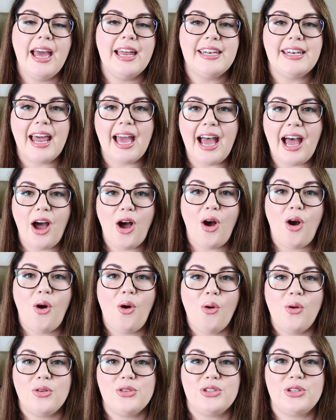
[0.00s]

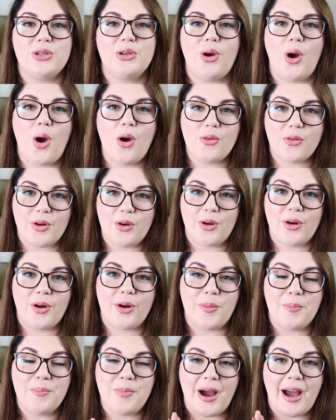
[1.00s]
Now to go
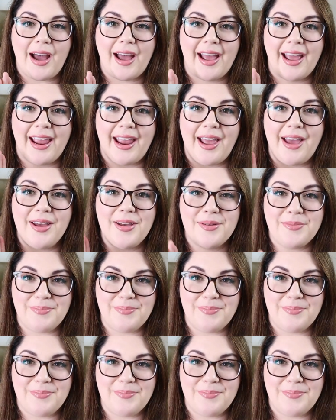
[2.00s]
over my